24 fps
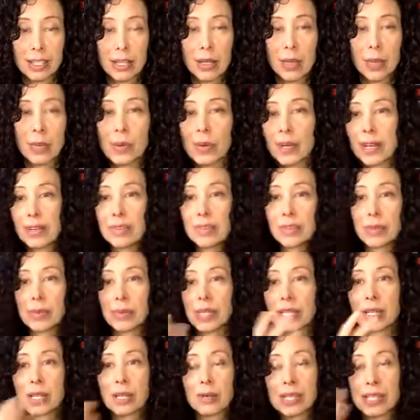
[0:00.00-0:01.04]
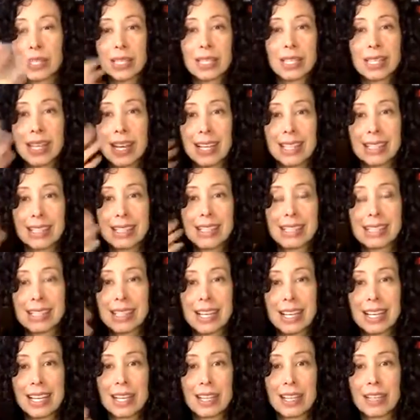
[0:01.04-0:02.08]
Whenever we go into that
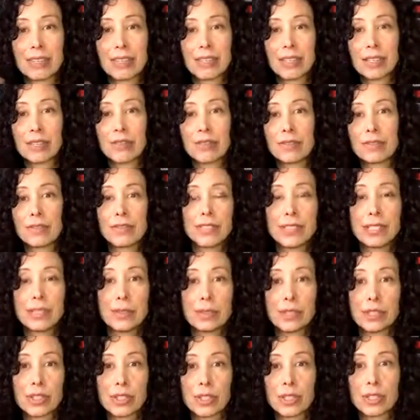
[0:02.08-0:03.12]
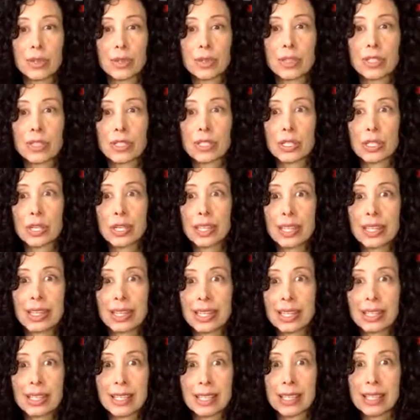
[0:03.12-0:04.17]
state of confusion, we start
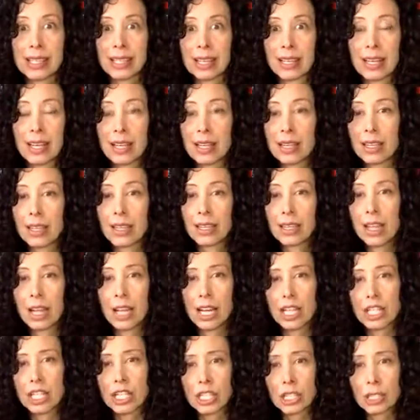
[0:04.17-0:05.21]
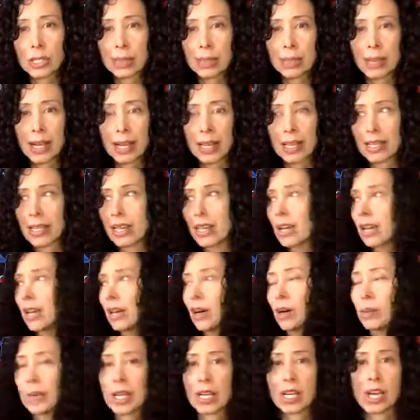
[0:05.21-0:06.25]
thinking in that logical mind,
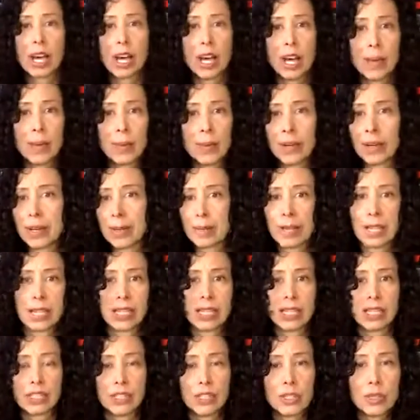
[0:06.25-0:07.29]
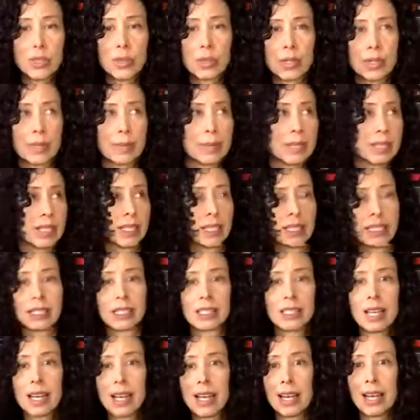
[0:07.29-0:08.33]
oh my God, what am I going to do? What am I going to
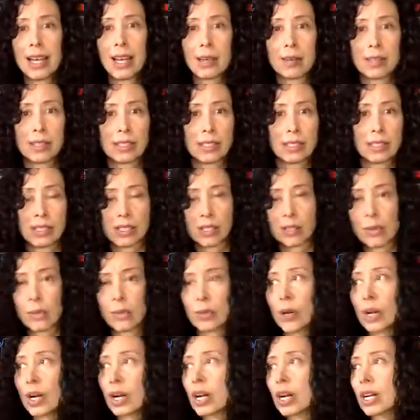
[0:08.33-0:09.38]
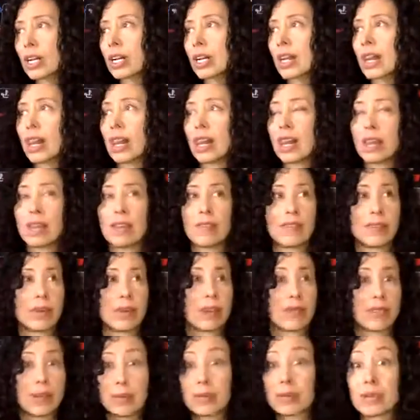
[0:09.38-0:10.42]
say? How is this going to work? If you
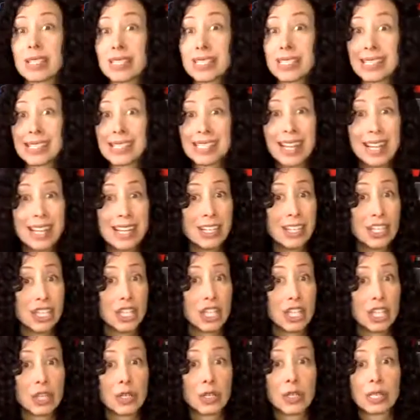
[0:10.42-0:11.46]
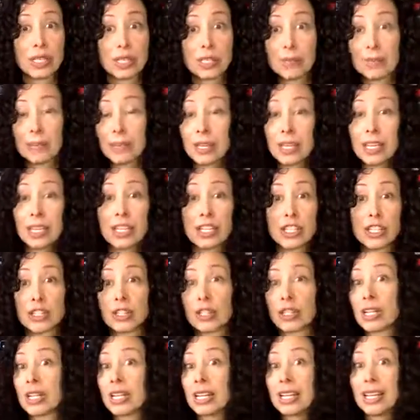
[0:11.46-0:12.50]
have a presentation or a speech or
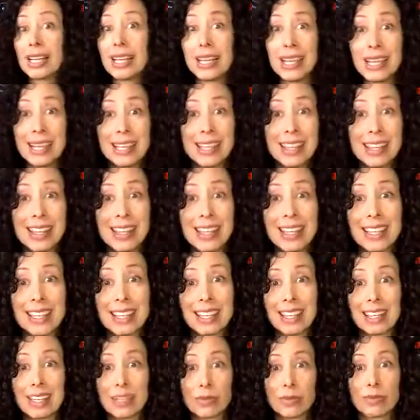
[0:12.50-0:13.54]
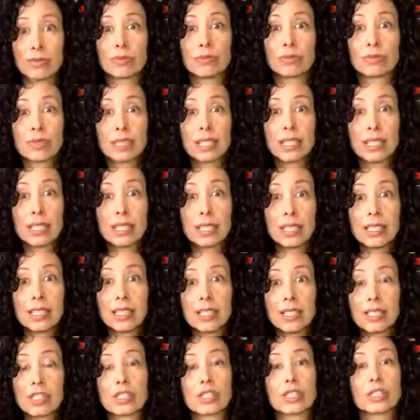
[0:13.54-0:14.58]
anything that really
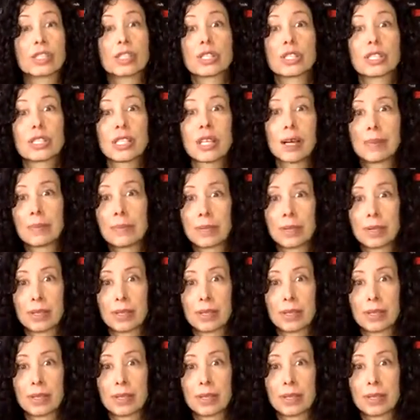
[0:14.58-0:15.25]
stirs up